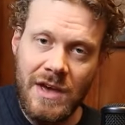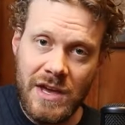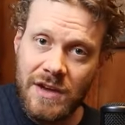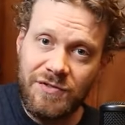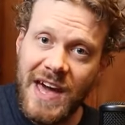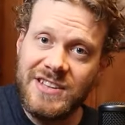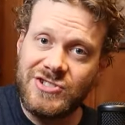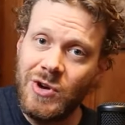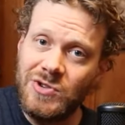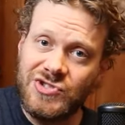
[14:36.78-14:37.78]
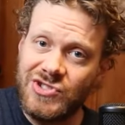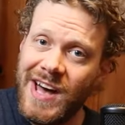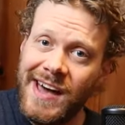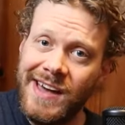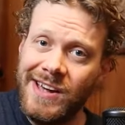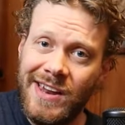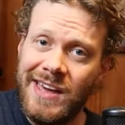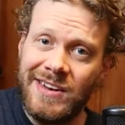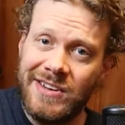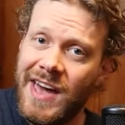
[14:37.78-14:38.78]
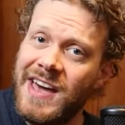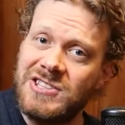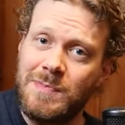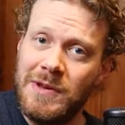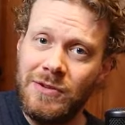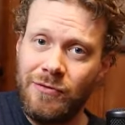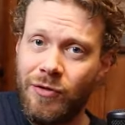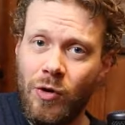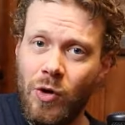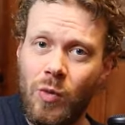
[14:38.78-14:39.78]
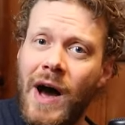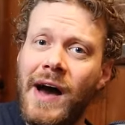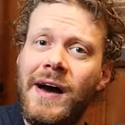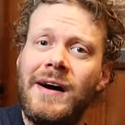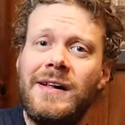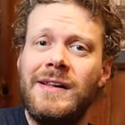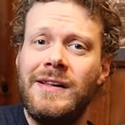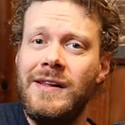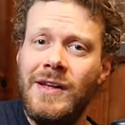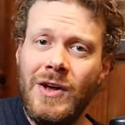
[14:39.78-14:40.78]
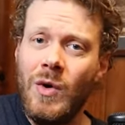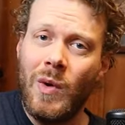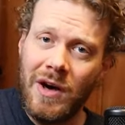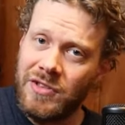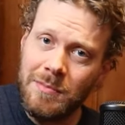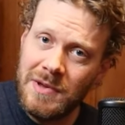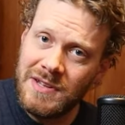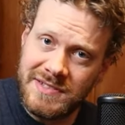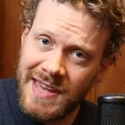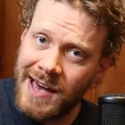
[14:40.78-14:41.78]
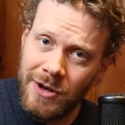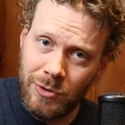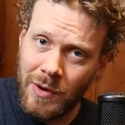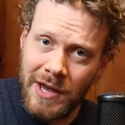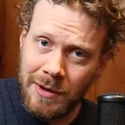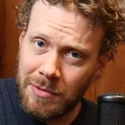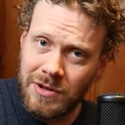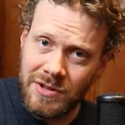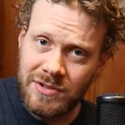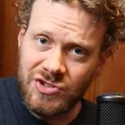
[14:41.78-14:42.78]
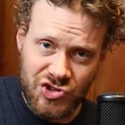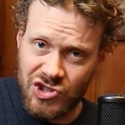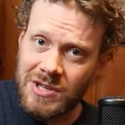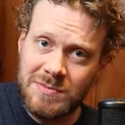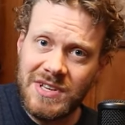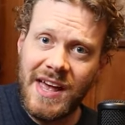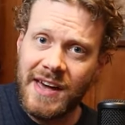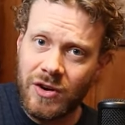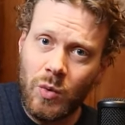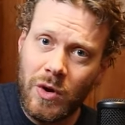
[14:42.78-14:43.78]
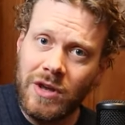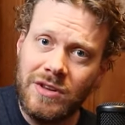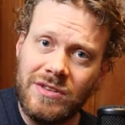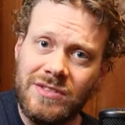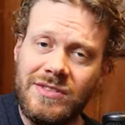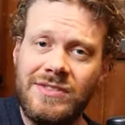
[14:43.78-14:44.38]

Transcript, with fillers: If that's your style, and it has been for a while, well, the Midtown Rambler seems like a win.